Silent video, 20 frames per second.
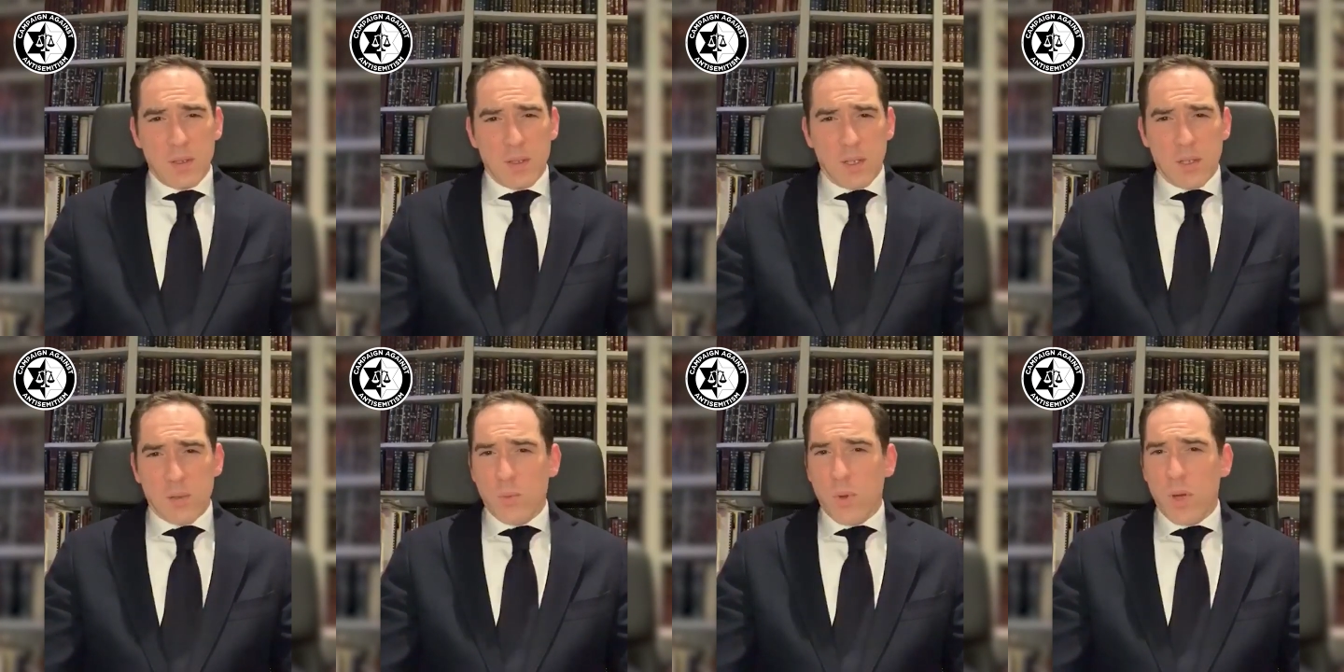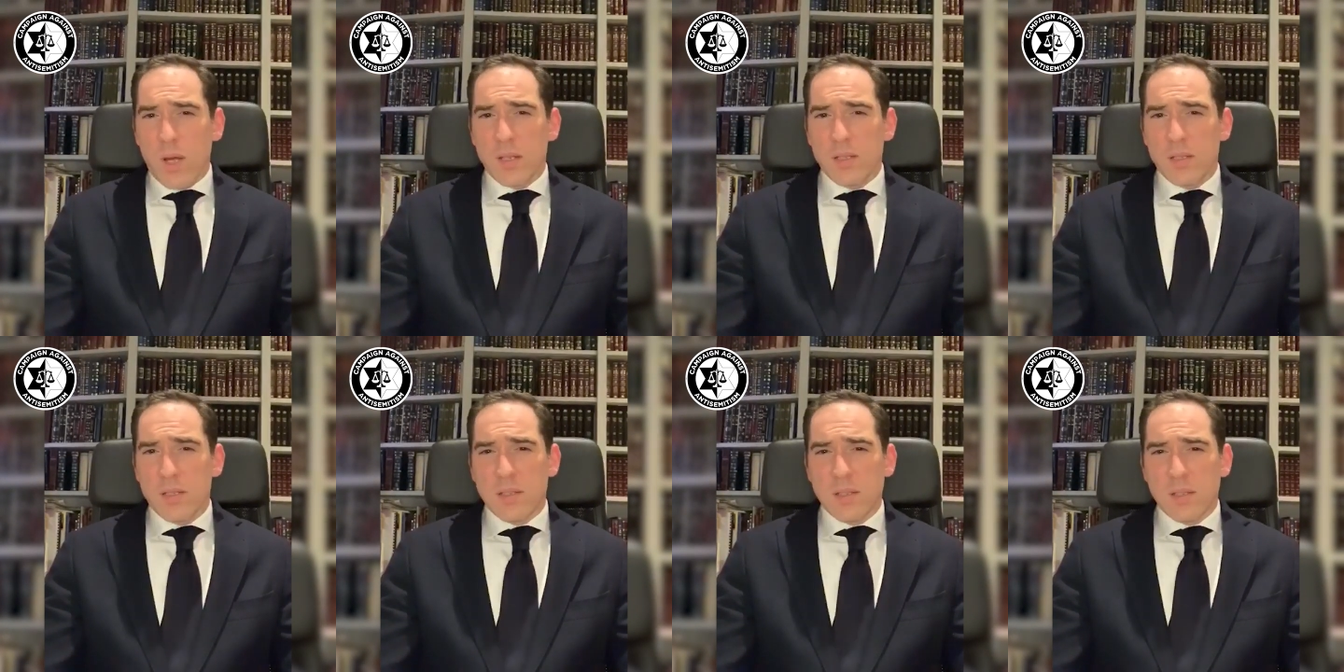It
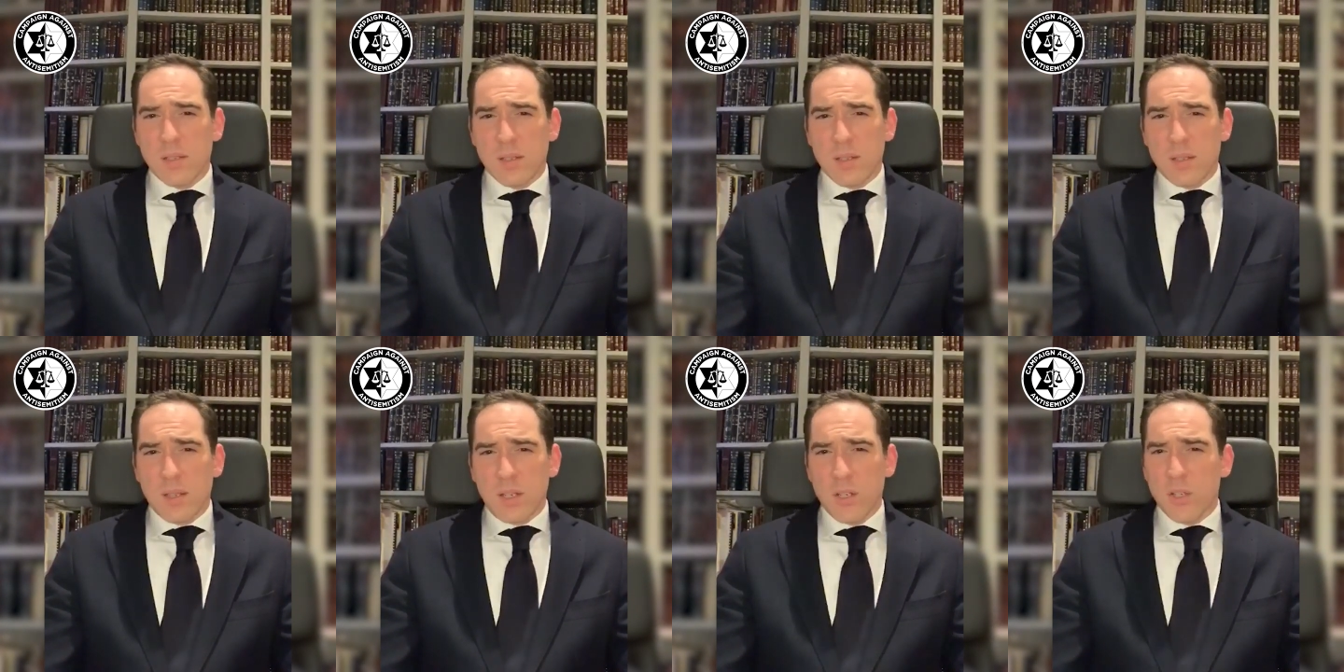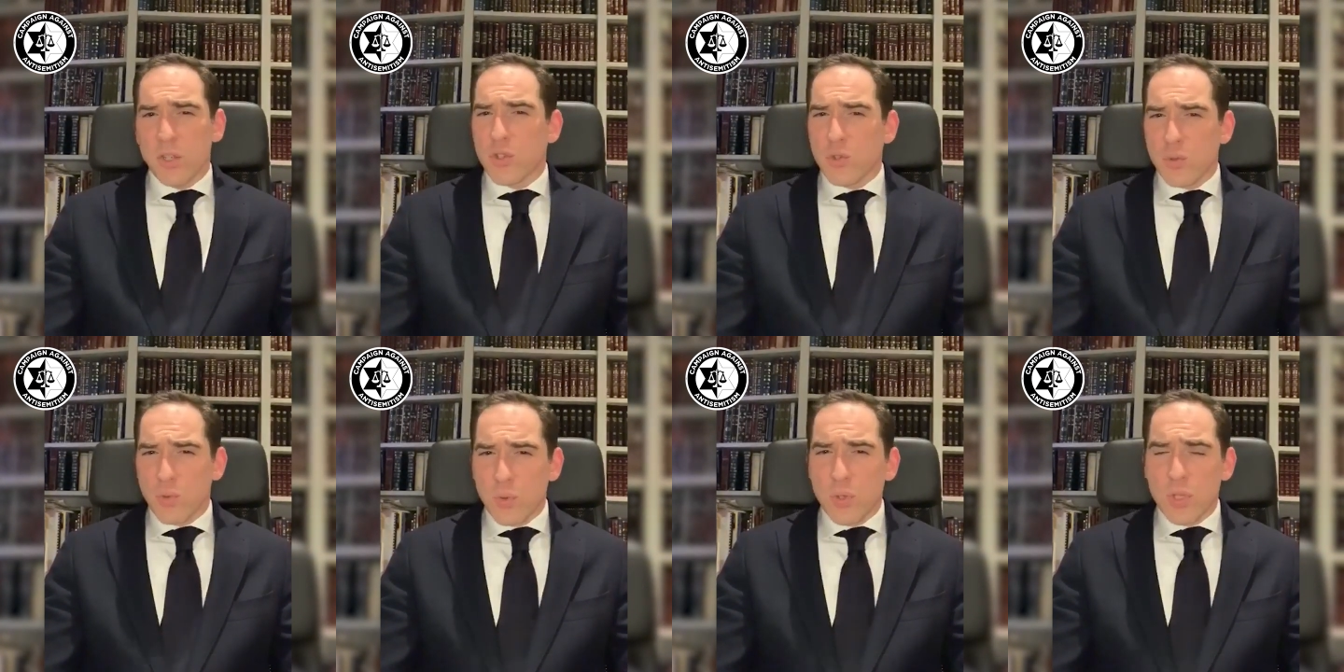was an
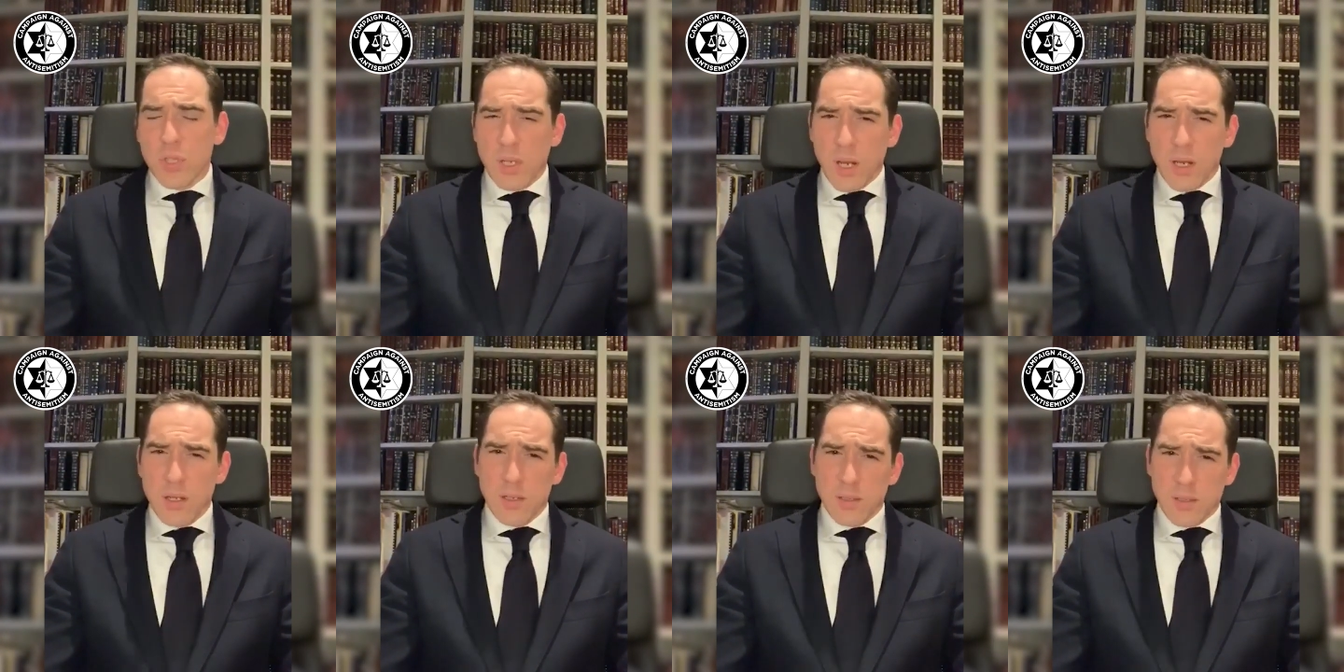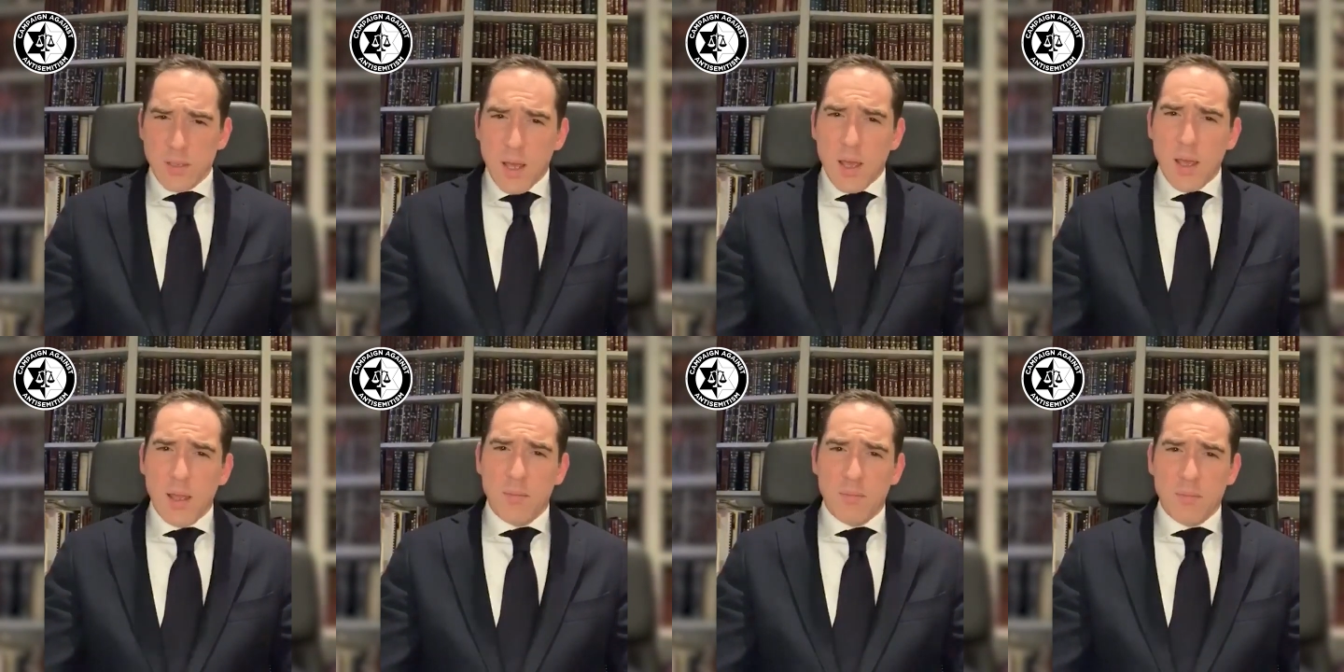excruciating
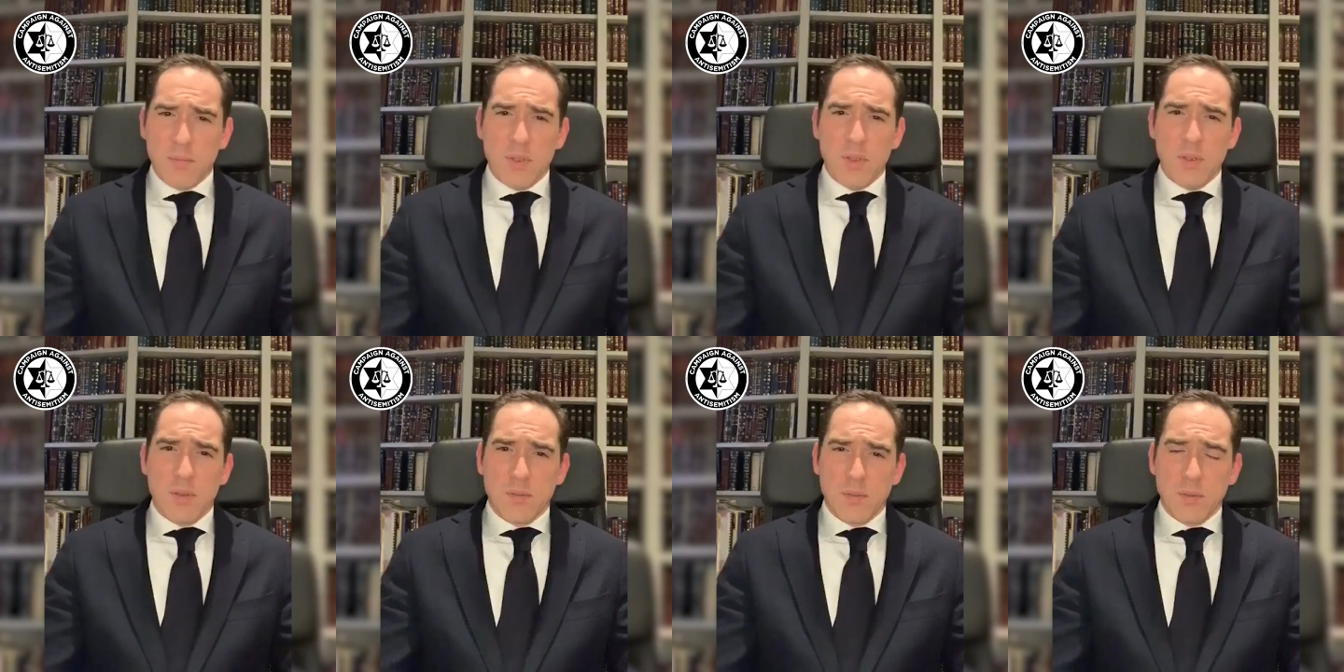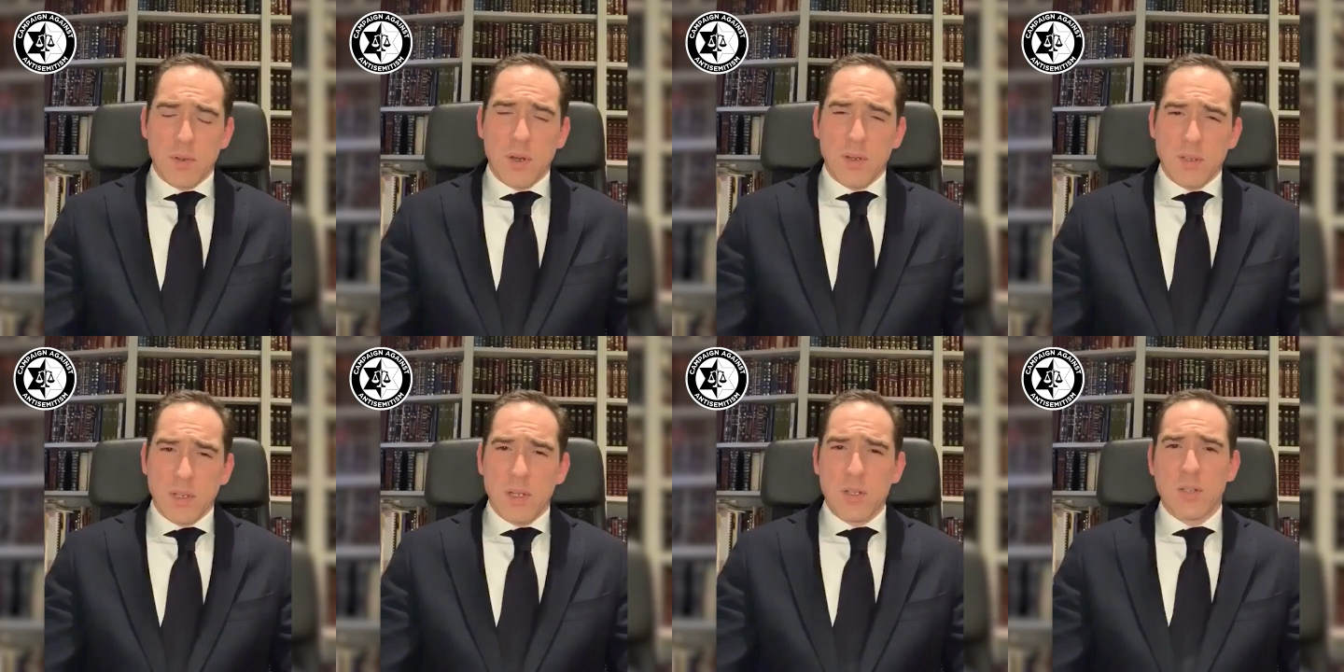time for
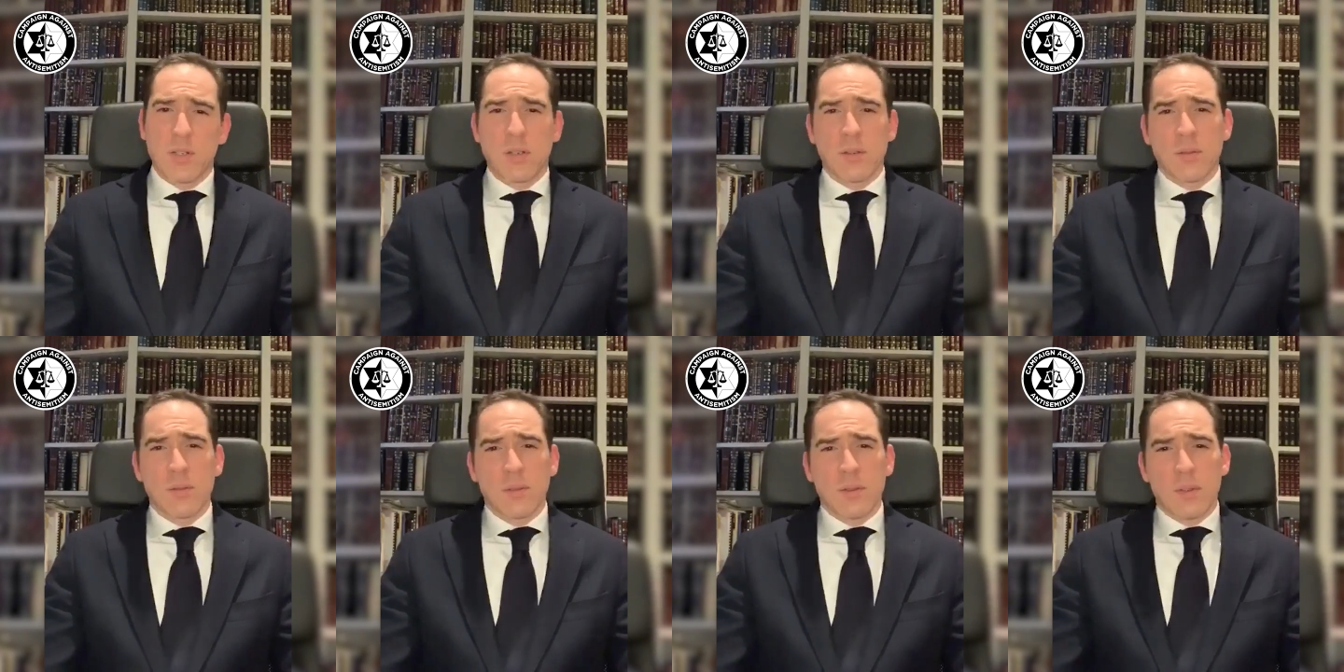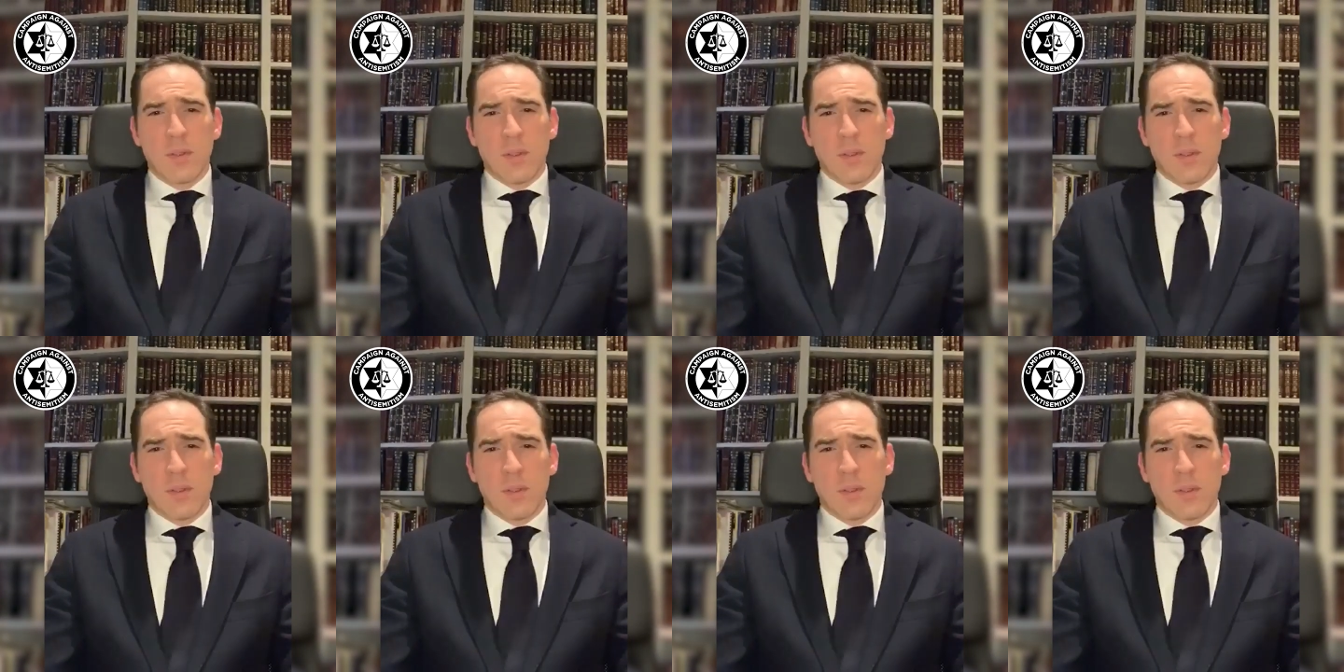our nation